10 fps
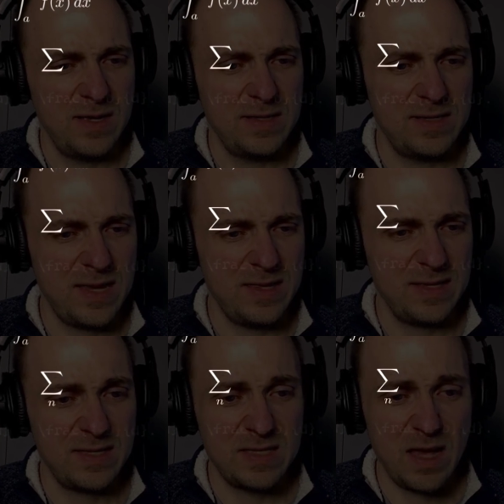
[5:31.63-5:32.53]
say, the
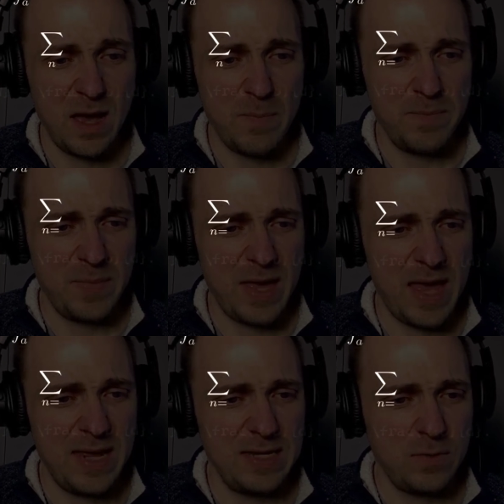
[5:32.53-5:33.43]
sum
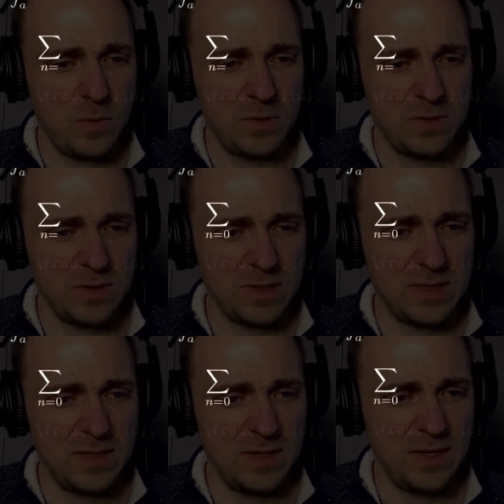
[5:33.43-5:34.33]
n
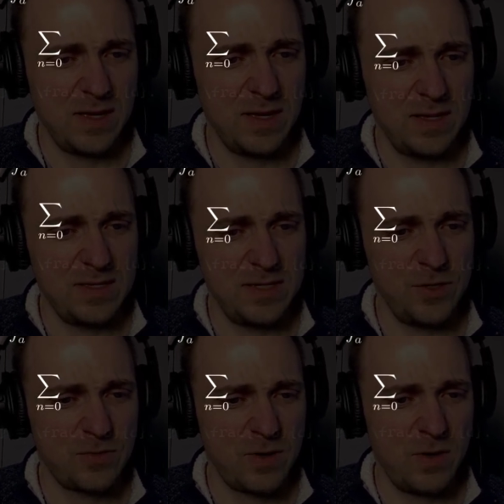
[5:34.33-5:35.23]
equals uh,
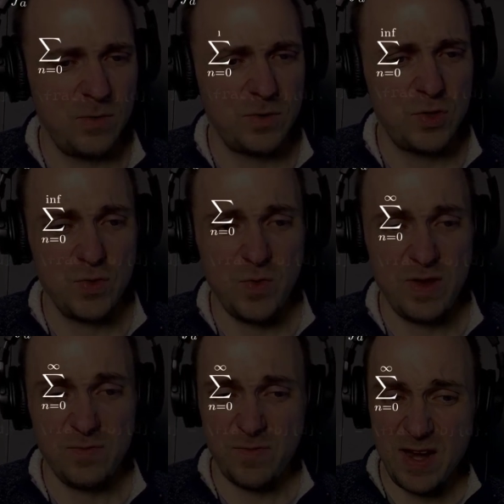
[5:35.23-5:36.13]
0 to
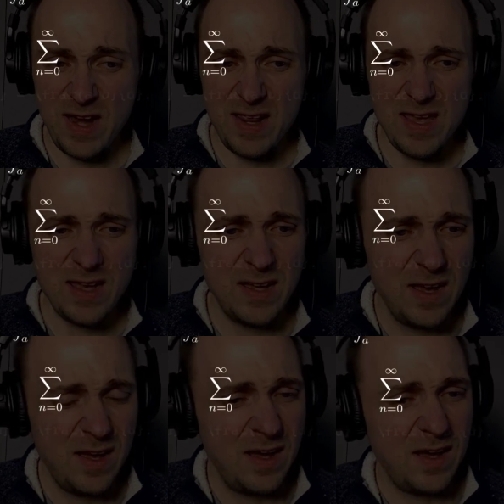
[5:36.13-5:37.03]
infinity
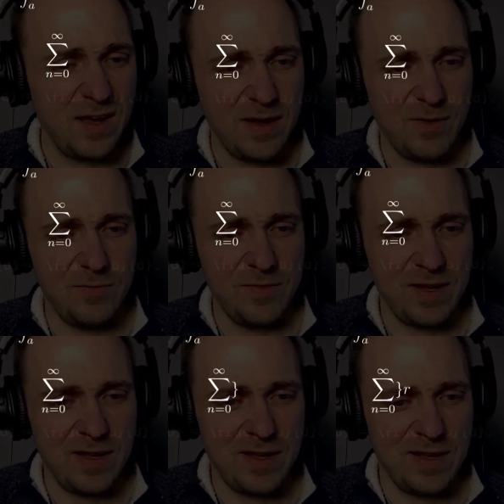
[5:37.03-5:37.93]
of,
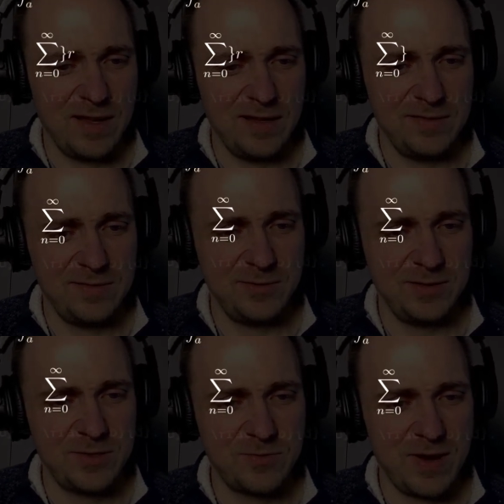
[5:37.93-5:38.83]
uh,
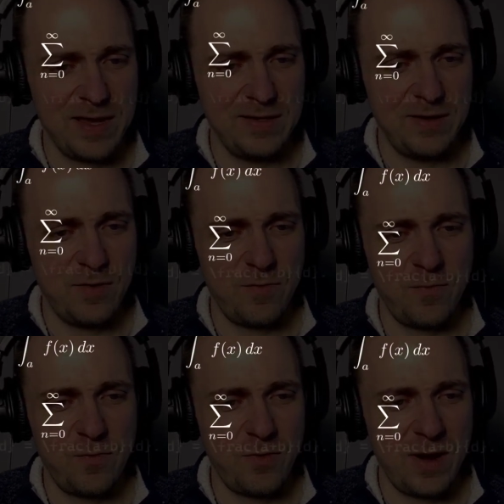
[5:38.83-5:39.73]
let's write,
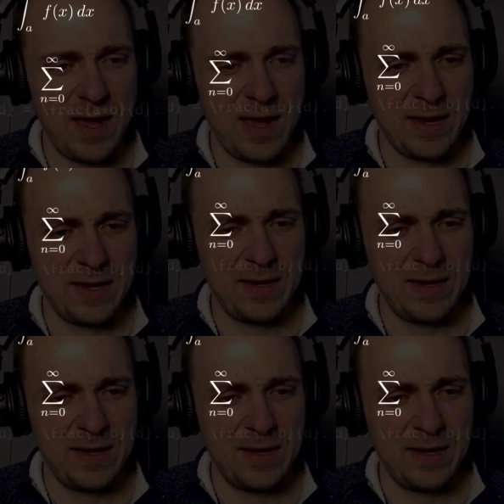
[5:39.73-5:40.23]
frac